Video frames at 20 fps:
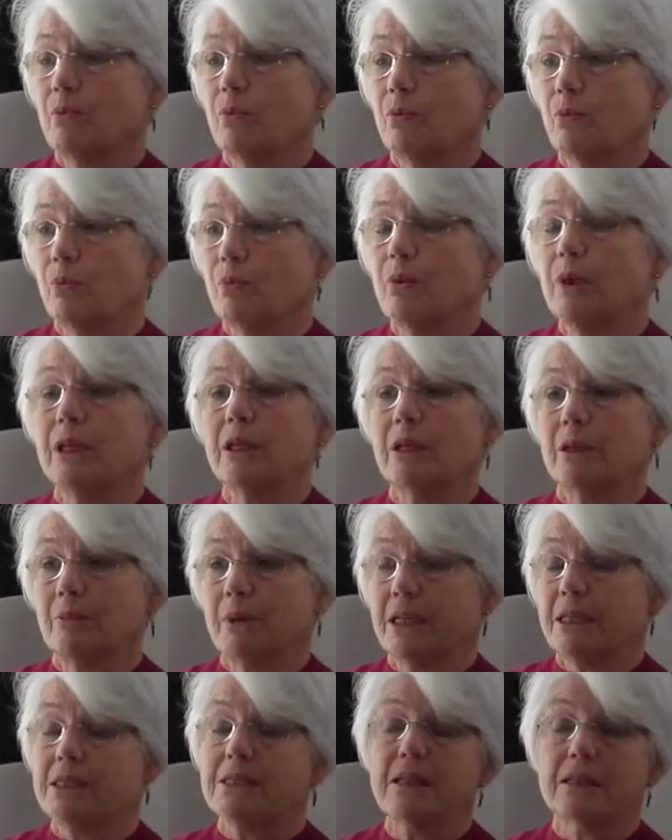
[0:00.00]
really
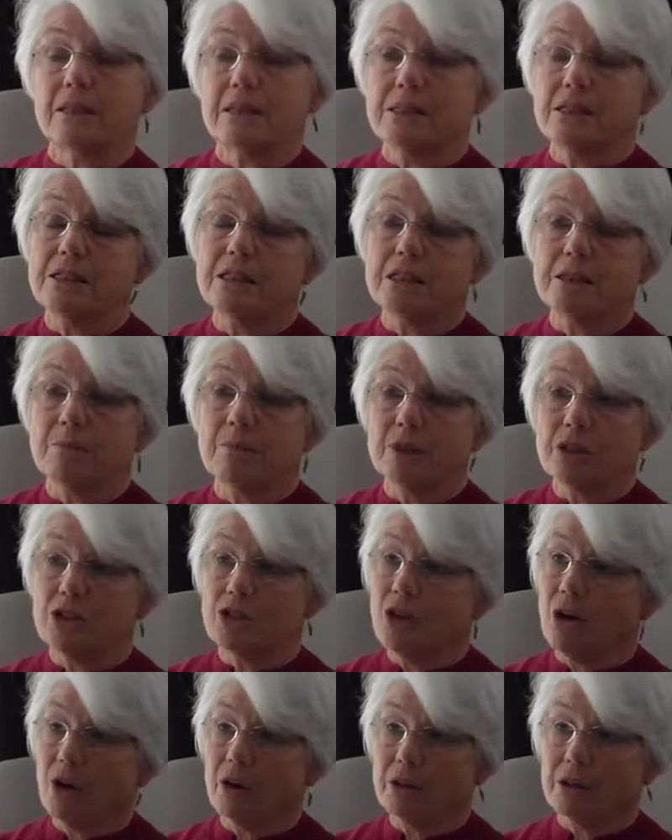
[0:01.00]
means that the system is
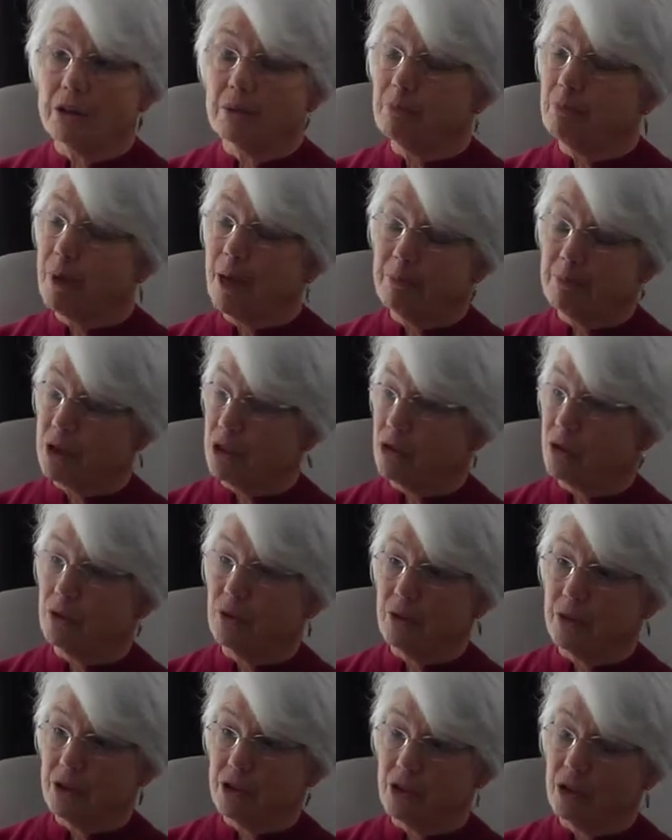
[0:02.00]
not perhaps as
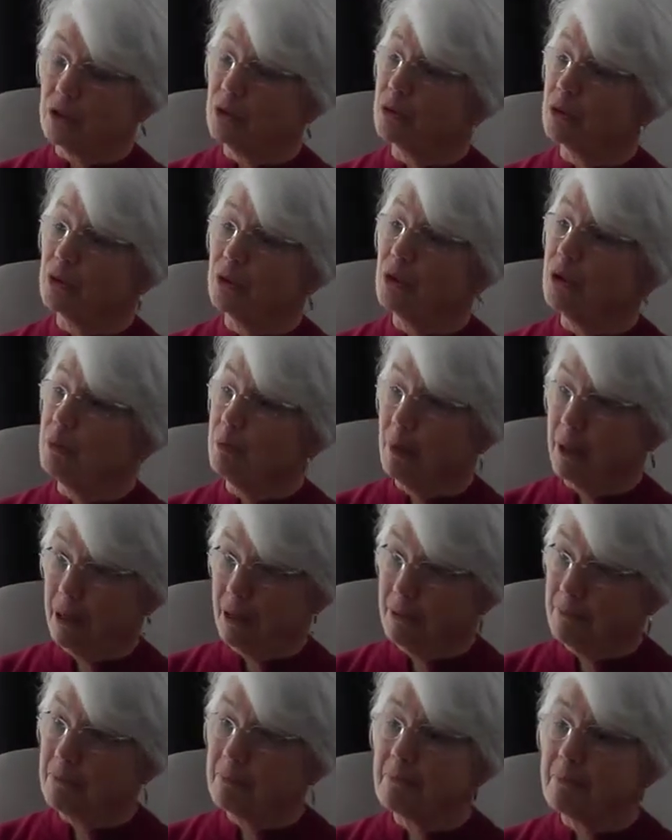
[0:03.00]
good as it could be.
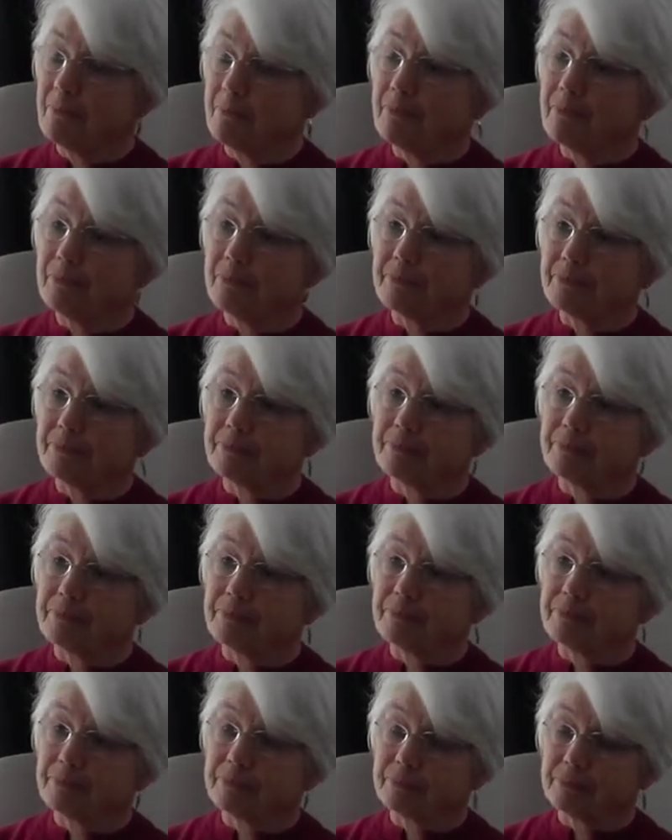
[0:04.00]
Is
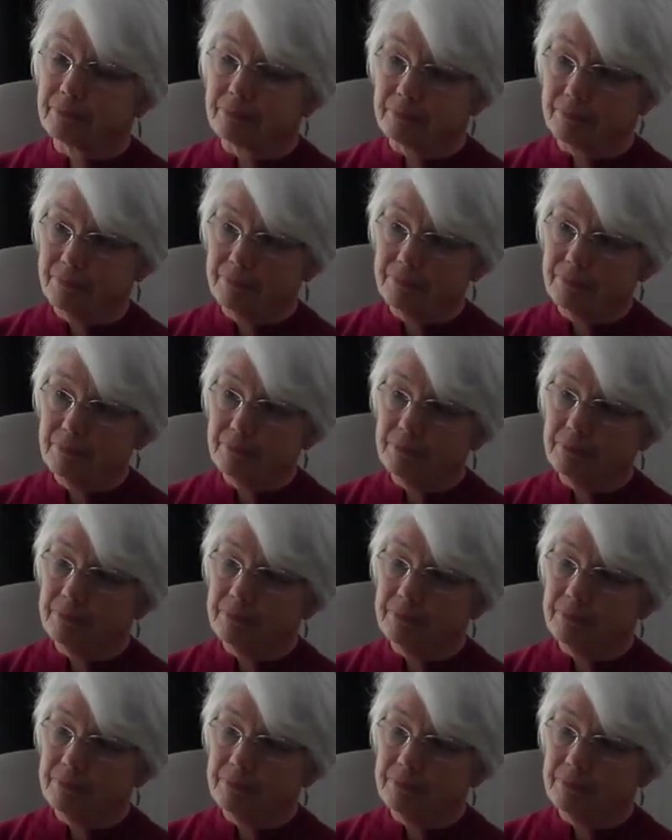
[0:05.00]
there anything